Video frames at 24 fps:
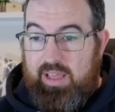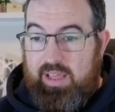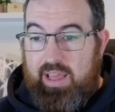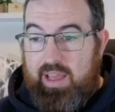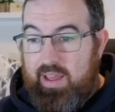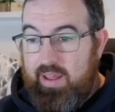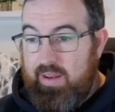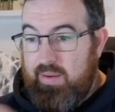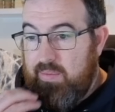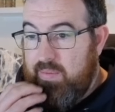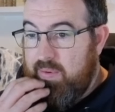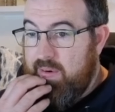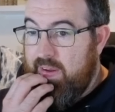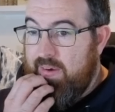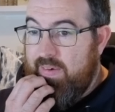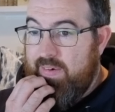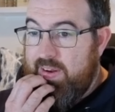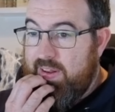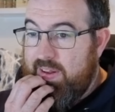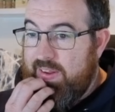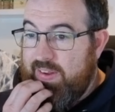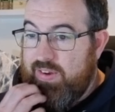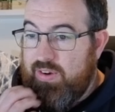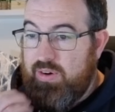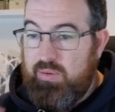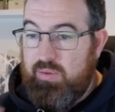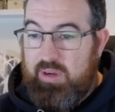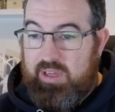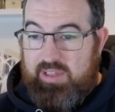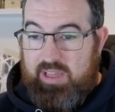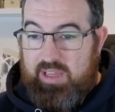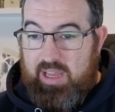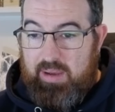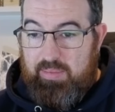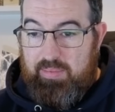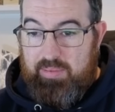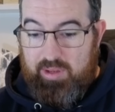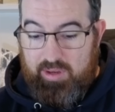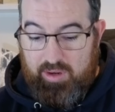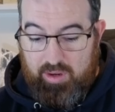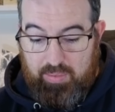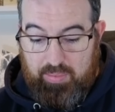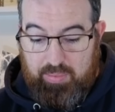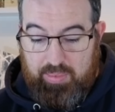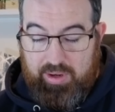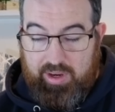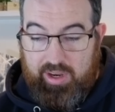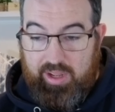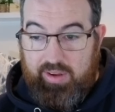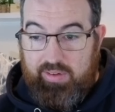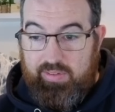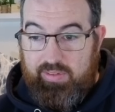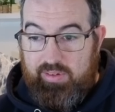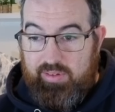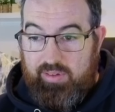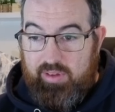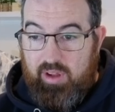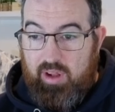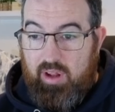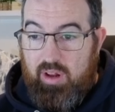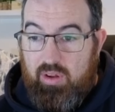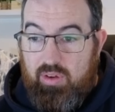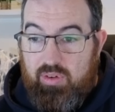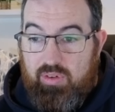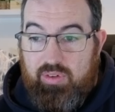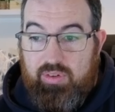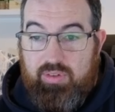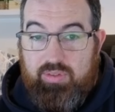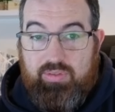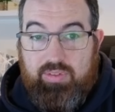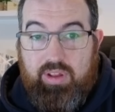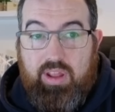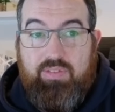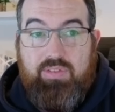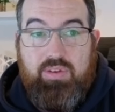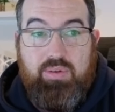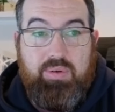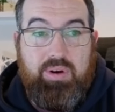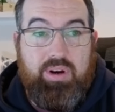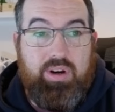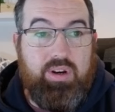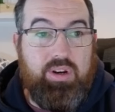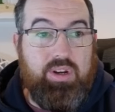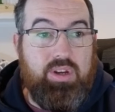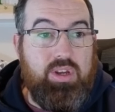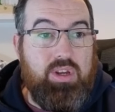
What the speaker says: and we're not really sure what's happening up and down. It's all going everywhere.